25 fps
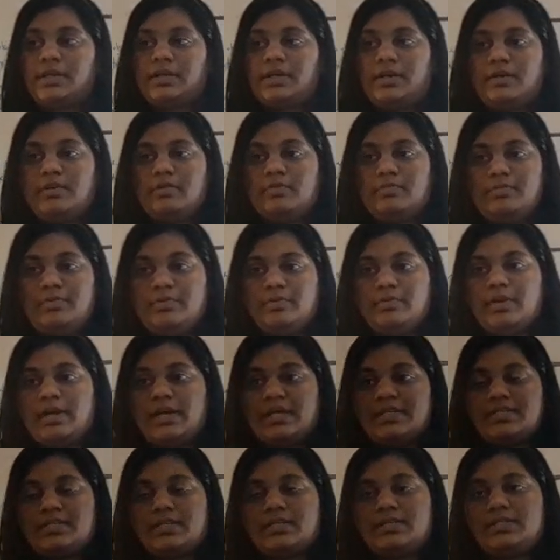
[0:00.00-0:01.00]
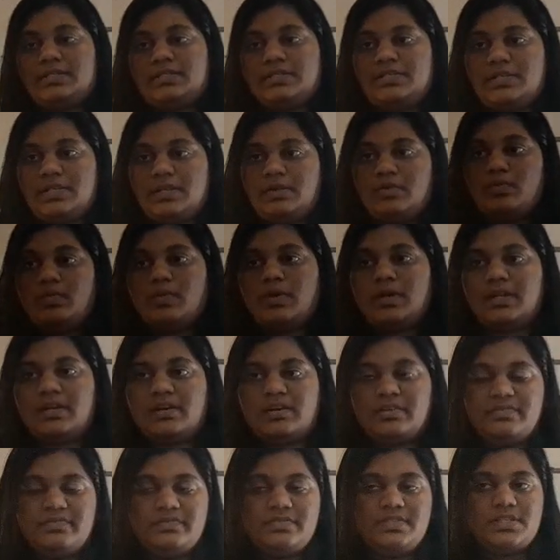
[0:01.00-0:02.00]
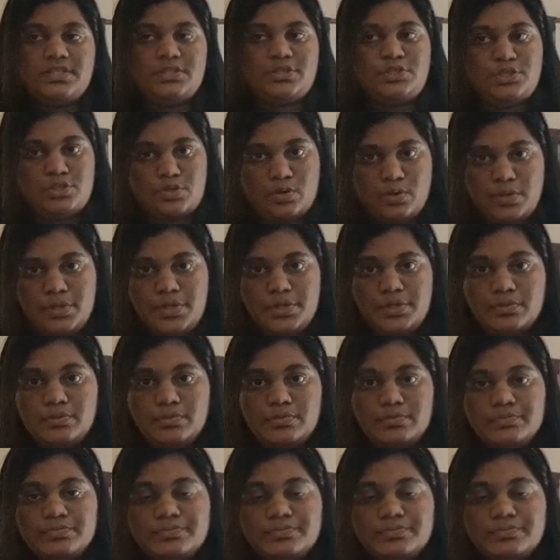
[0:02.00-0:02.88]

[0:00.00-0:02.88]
I hope you guys understand what I just taught you.